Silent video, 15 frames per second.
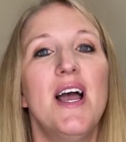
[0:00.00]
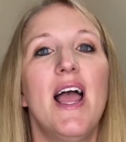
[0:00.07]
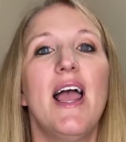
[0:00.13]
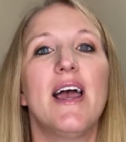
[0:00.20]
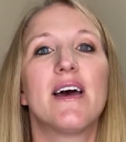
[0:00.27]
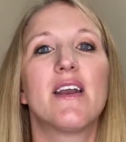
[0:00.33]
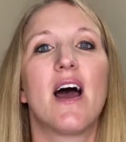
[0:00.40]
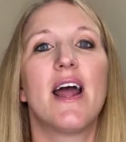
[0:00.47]

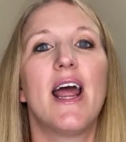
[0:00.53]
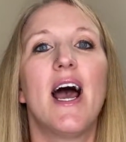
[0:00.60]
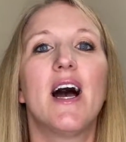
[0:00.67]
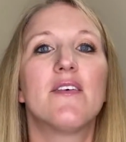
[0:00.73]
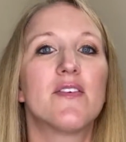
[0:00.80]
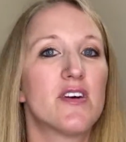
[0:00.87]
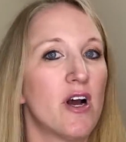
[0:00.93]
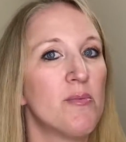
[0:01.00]
And I
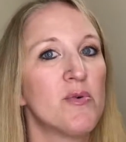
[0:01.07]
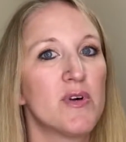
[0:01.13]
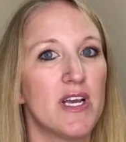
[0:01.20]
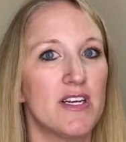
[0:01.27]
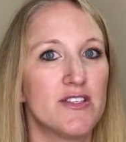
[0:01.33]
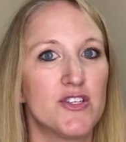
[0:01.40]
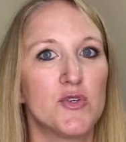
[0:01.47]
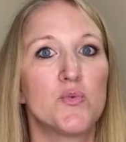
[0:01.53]
have a couple
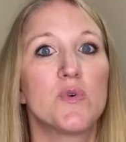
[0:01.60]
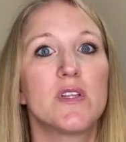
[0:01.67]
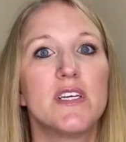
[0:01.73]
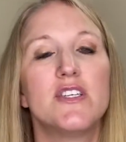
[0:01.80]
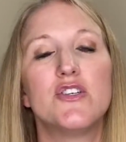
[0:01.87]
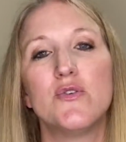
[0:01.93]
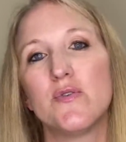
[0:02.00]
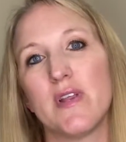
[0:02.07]
kids who really
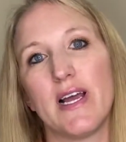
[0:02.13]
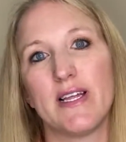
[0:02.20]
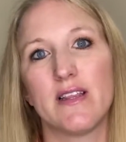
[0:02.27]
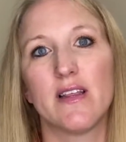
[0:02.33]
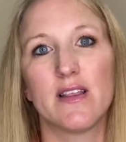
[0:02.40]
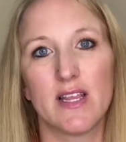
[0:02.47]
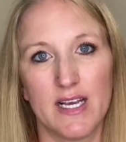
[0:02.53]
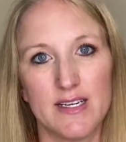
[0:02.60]
do like
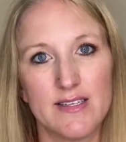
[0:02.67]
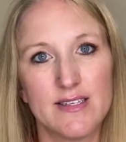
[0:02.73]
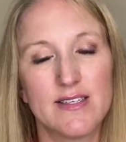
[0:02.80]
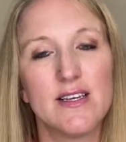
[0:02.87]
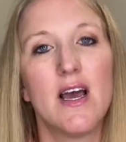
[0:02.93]
the lists